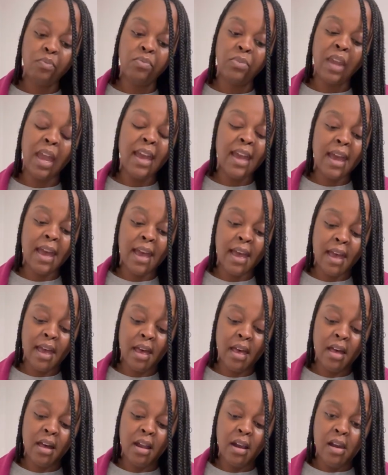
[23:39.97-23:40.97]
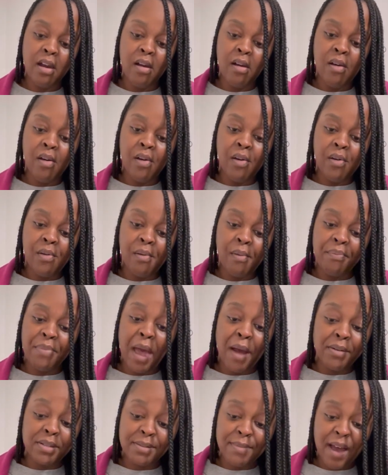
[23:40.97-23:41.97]
And
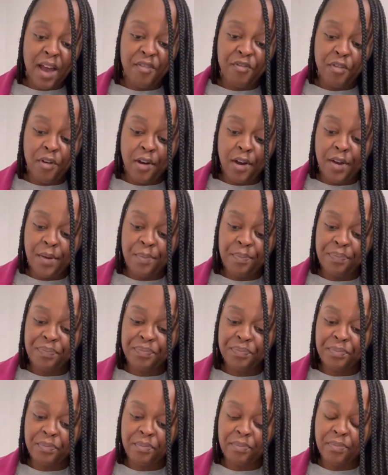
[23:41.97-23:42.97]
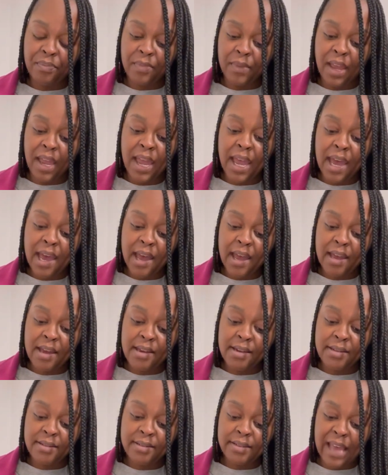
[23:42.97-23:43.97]
that was my fault.
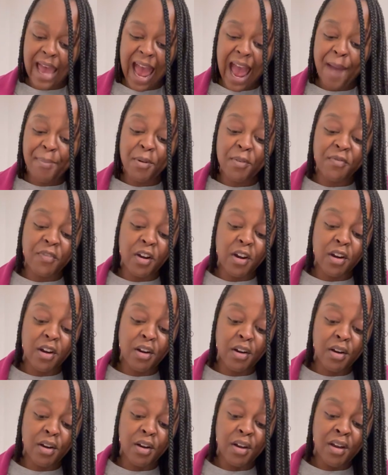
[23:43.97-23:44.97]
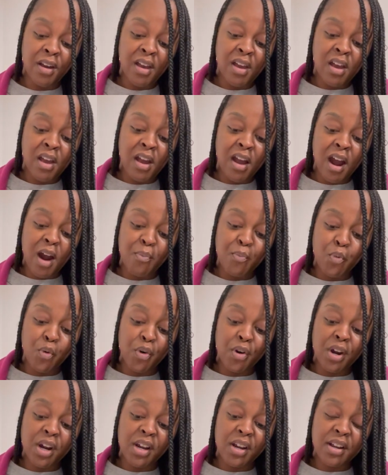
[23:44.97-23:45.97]
And I prefer a
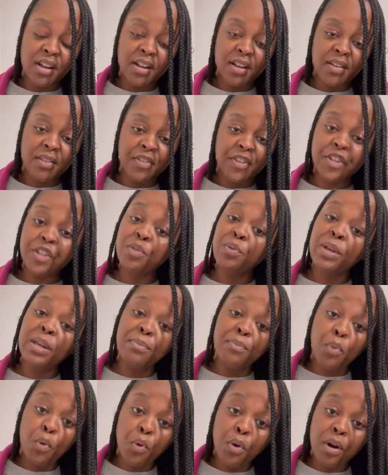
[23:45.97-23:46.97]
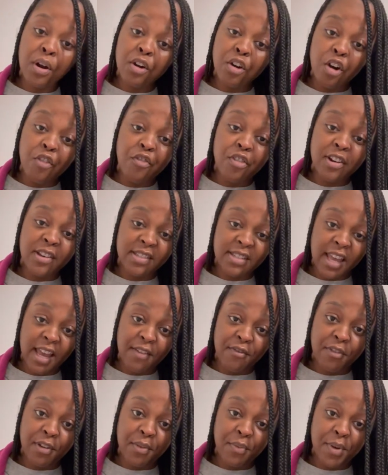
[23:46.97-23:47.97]
more sweet board over a
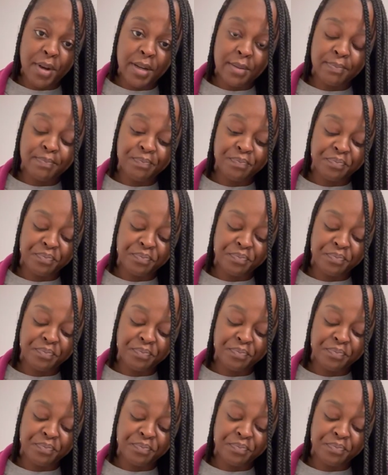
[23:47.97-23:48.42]
savory one.